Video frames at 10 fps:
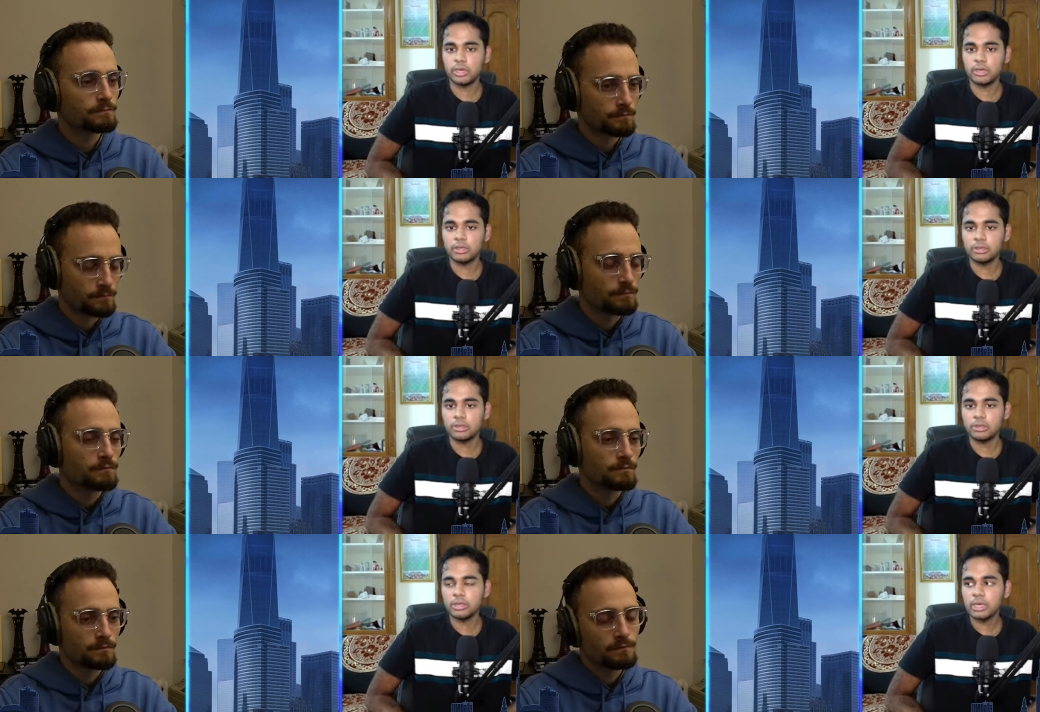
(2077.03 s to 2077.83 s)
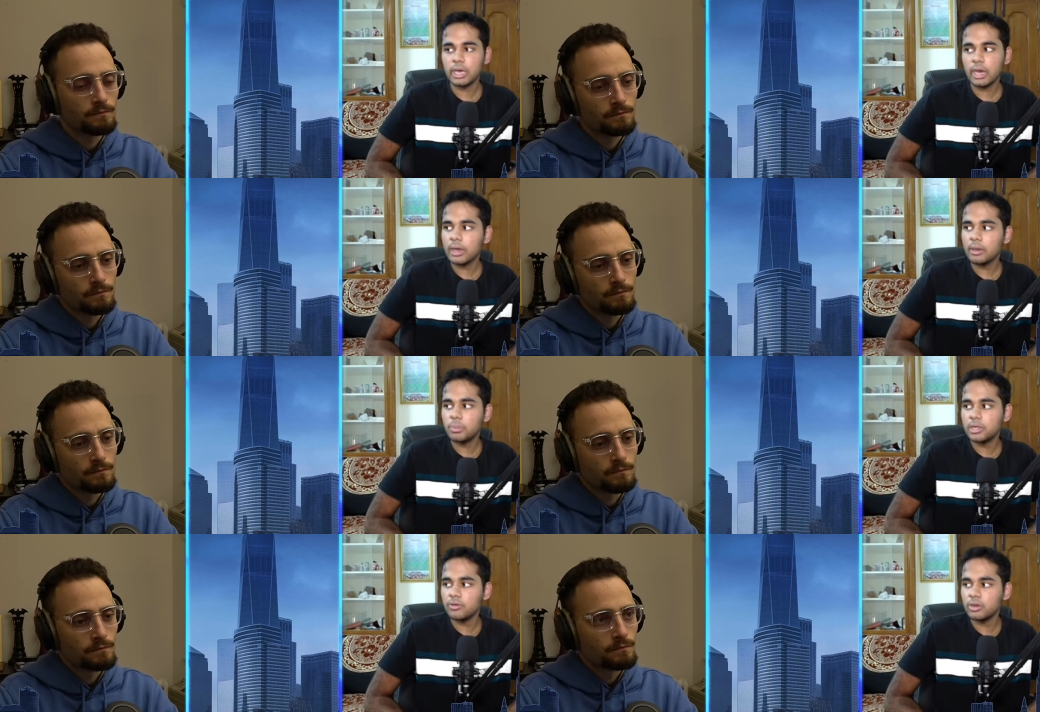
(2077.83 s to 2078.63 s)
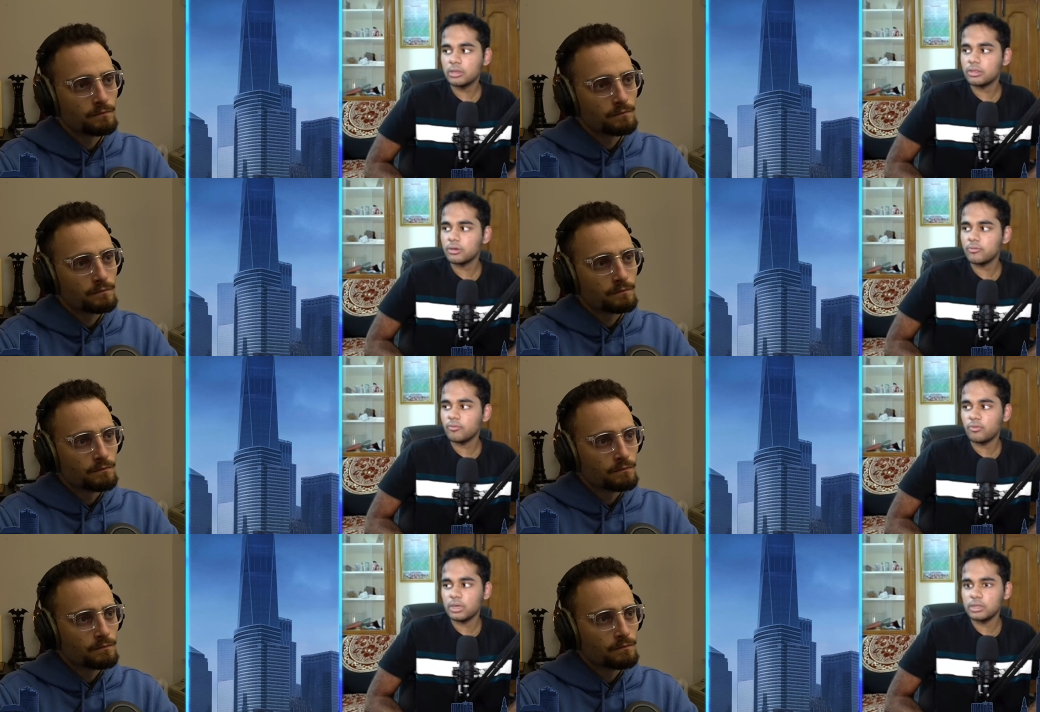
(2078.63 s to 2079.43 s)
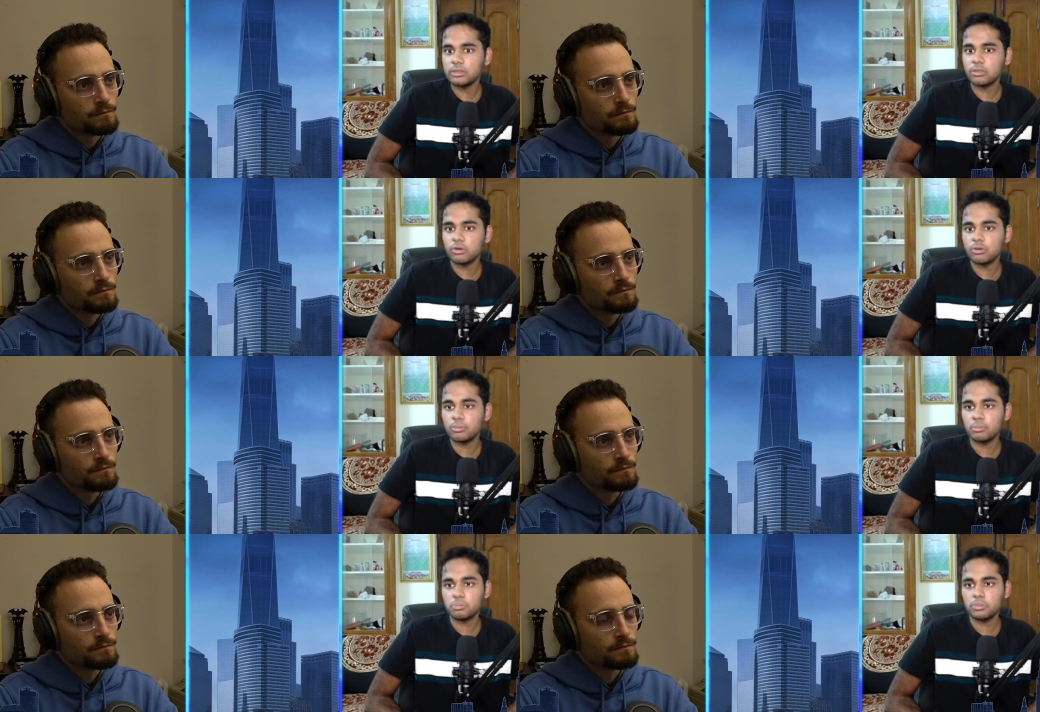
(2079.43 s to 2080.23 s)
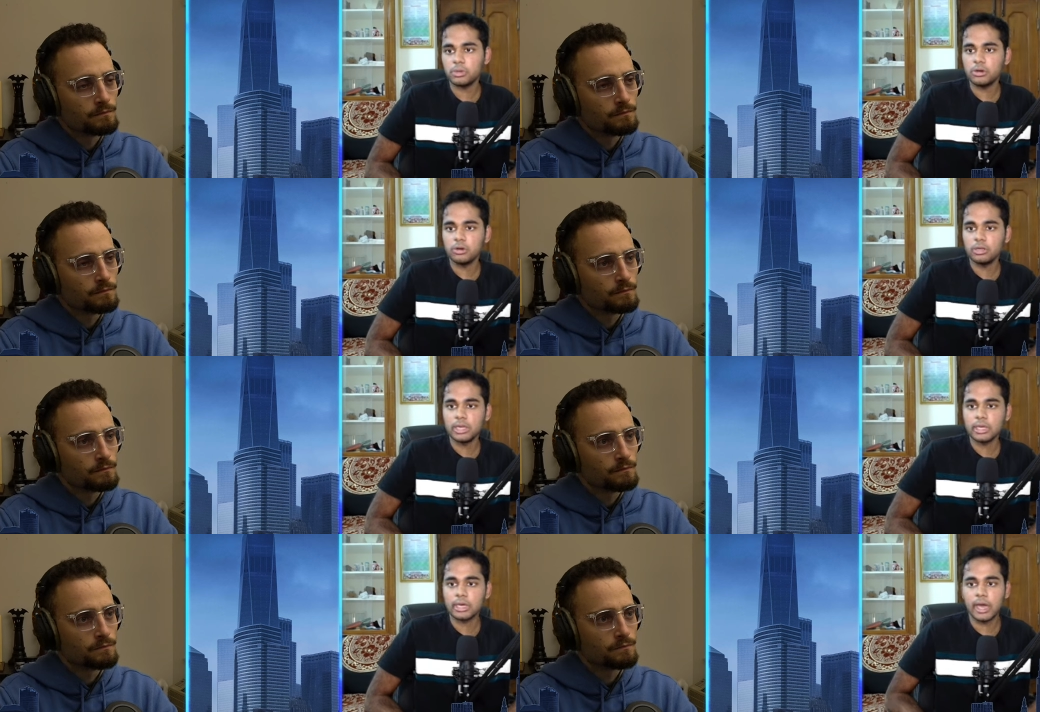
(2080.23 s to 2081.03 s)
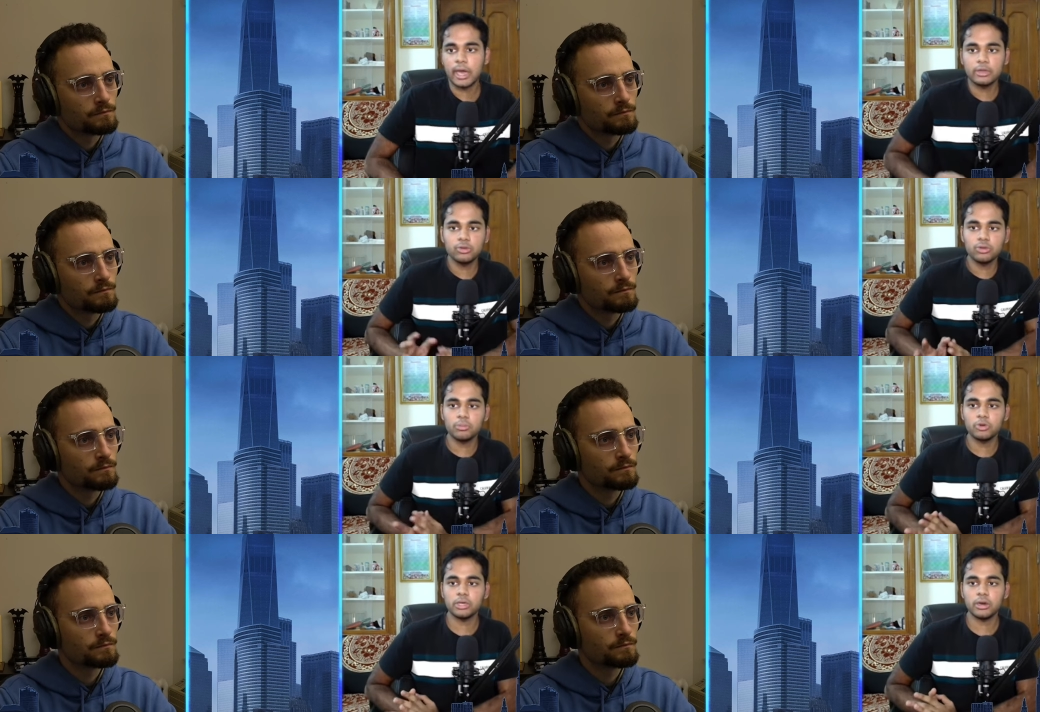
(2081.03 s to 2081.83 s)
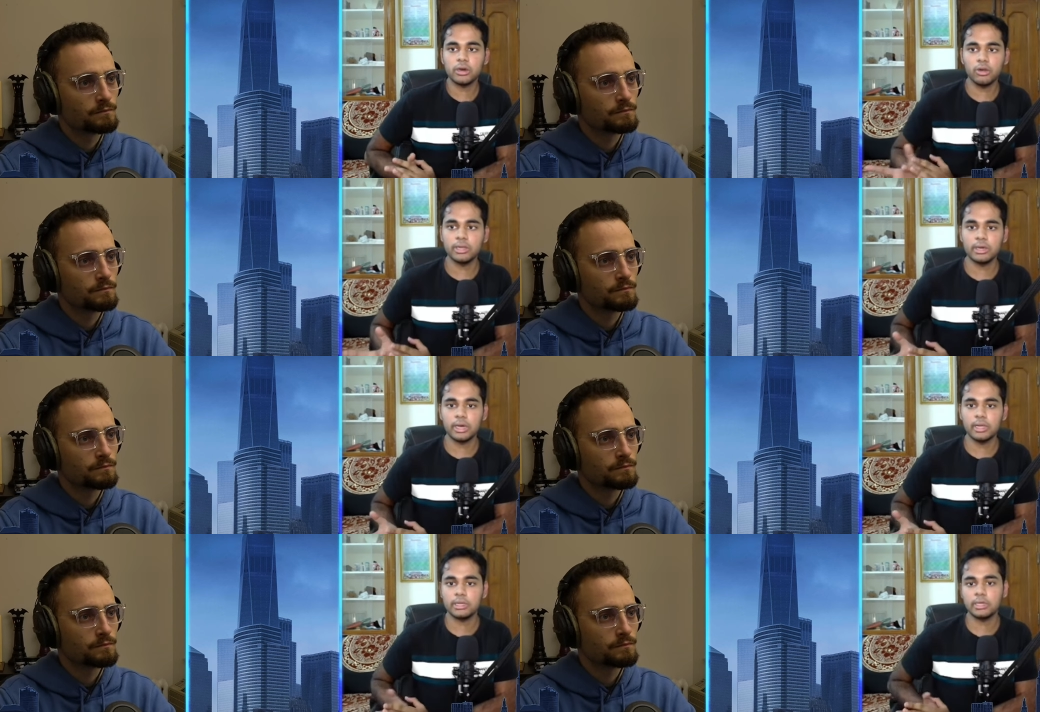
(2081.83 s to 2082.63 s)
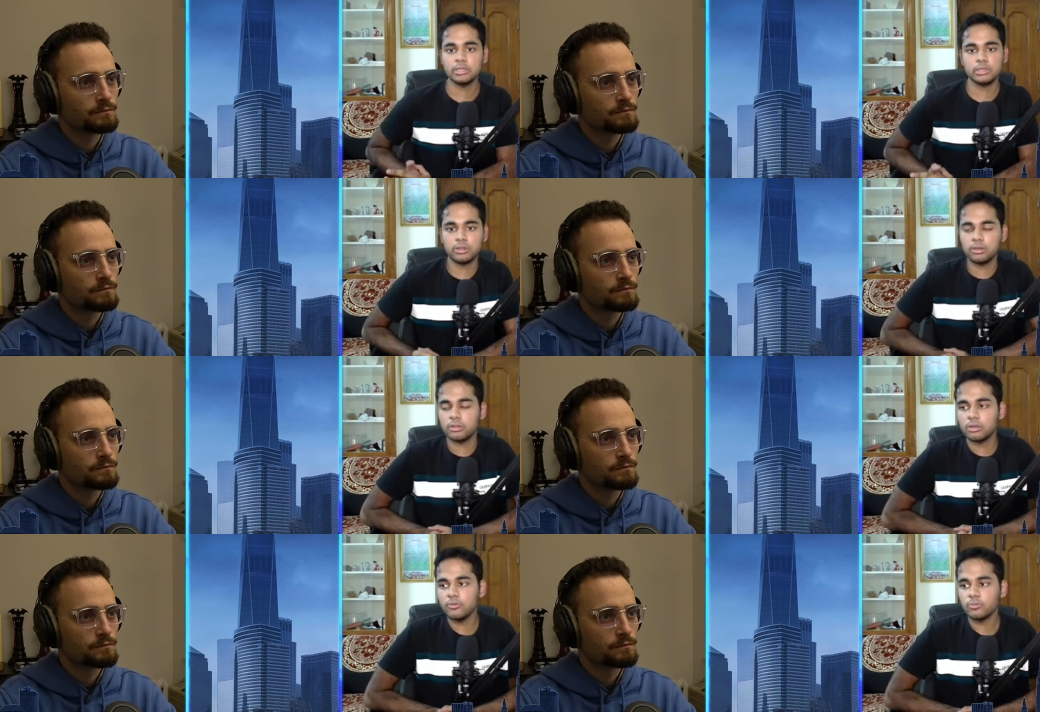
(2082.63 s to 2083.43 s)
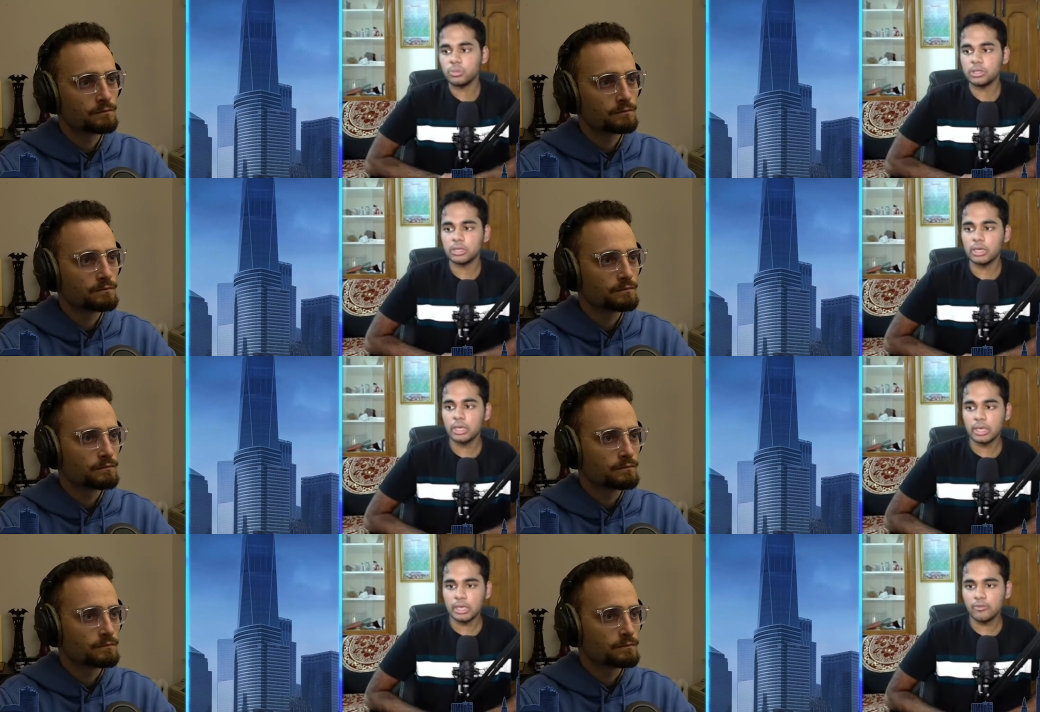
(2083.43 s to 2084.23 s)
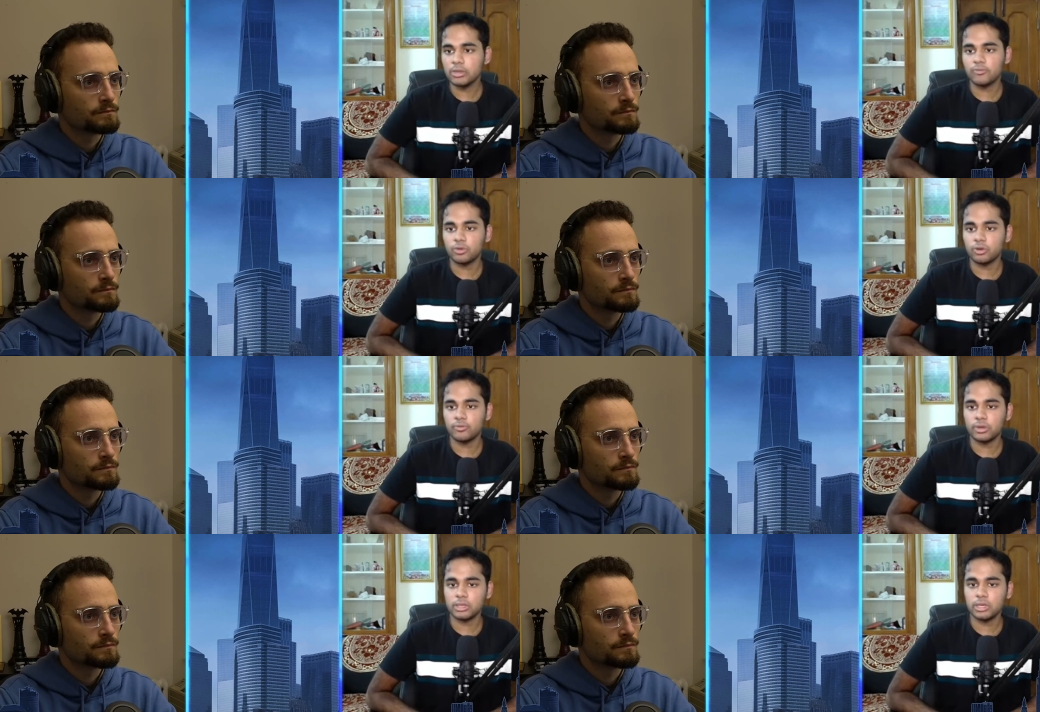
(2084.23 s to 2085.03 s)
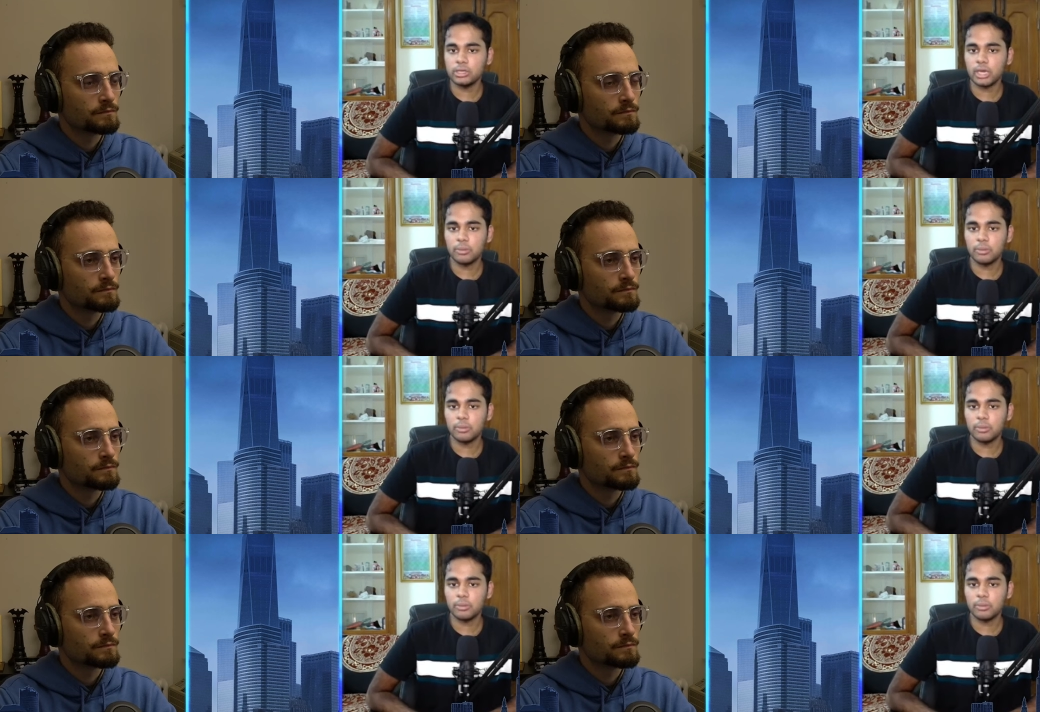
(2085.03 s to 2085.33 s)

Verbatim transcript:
Speaker 1: And I believe he's a very strong uh, like I don't know about the, all the allegations and stuff, but even if not for that,